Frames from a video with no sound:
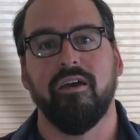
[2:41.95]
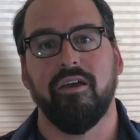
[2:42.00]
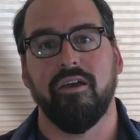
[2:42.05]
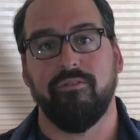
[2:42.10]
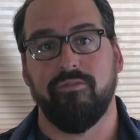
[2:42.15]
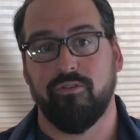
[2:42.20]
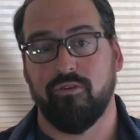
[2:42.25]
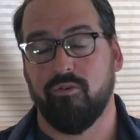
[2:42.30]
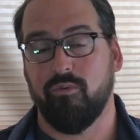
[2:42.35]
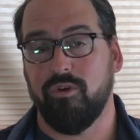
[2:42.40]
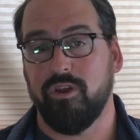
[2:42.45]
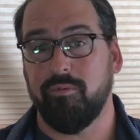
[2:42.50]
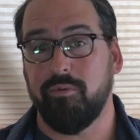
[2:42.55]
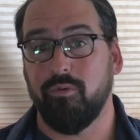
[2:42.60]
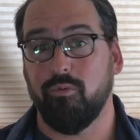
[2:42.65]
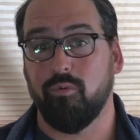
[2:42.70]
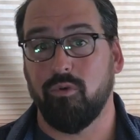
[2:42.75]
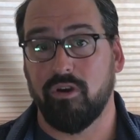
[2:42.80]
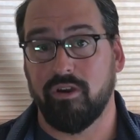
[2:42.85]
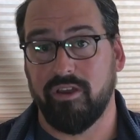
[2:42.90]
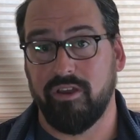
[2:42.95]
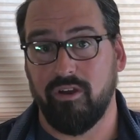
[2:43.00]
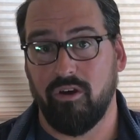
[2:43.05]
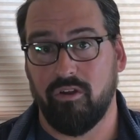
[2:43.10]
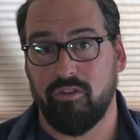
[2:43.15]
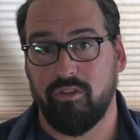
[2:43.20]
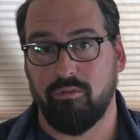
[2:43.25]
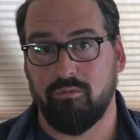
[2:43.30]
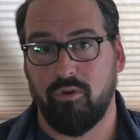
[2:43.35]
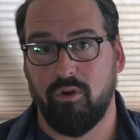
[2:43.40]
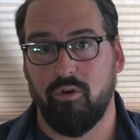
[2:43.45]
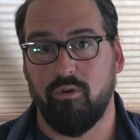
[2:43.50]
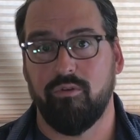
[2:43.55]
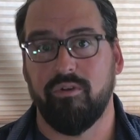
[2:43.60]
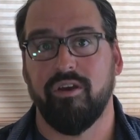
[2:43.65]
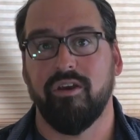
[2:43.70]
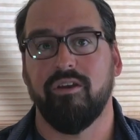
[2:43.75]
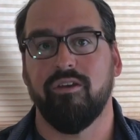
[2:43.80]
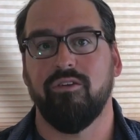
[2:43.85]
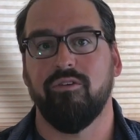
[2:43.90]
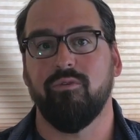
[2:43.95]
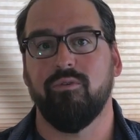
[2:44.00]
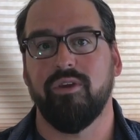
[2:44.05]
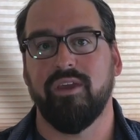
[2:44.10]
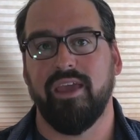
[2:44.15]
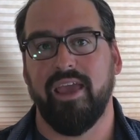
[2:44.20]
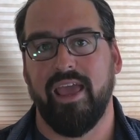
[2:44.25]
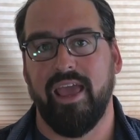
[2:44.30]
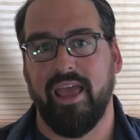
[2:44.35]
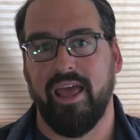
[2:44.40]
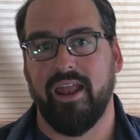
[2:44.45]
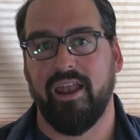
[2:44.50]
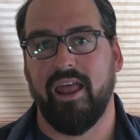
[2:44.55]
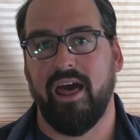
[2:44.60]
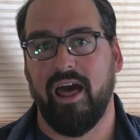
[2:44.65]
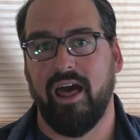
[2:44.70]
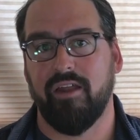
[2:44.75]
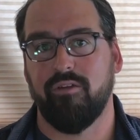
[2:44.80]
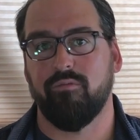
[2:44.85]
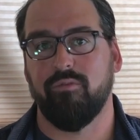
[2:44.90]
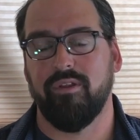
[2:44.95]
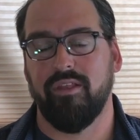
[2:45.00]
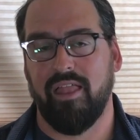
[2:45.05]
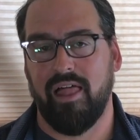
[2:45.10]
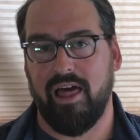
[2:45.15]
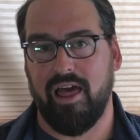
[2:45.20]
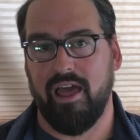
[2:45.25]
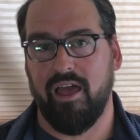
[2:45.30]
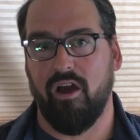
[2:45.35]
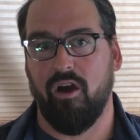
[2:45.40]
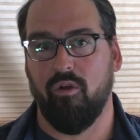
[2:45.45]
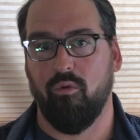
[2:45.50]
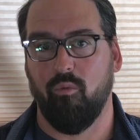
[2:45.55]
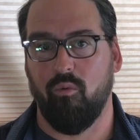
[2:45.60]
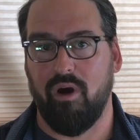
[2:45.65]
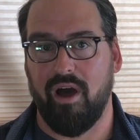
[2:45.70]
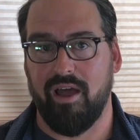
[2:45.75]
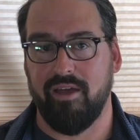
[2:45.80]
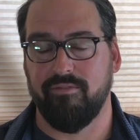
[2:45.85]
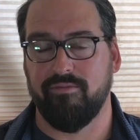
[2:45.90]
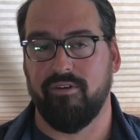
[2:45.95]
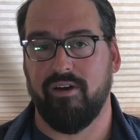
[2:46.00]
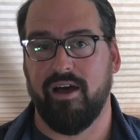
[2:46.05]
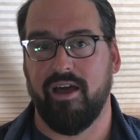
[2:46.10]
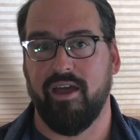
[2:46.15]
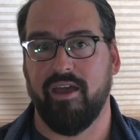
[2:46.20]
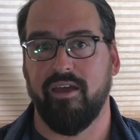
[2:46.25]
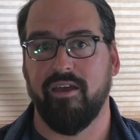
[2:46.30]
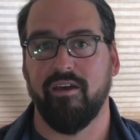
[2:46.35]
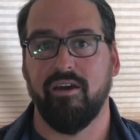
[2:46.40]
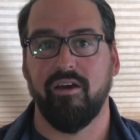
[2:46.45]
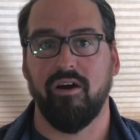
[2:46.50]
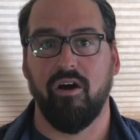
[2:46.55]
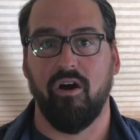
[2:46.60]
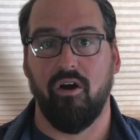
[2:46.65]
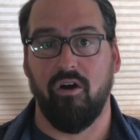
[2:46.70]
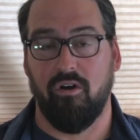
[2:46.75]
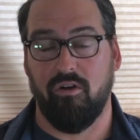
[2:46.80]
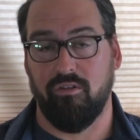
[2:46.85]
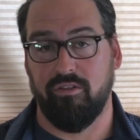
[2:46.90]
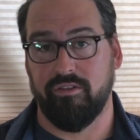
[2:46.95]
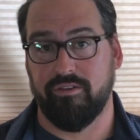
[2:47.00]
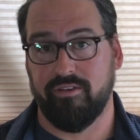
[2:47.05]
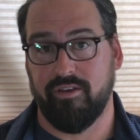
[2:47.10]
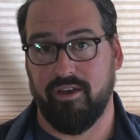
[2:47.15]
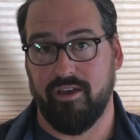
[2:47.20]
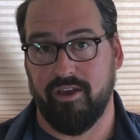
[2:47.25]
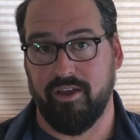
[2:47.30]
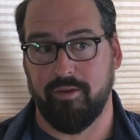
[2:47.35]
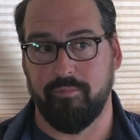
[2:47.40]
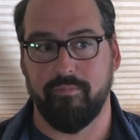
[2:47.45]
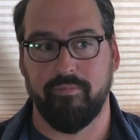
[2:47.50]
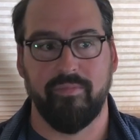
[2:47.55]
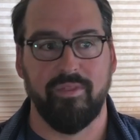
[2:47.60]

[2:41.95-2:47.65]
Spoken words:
if you're going to be working on the road, you cannot rely on Wi-Fi all the time.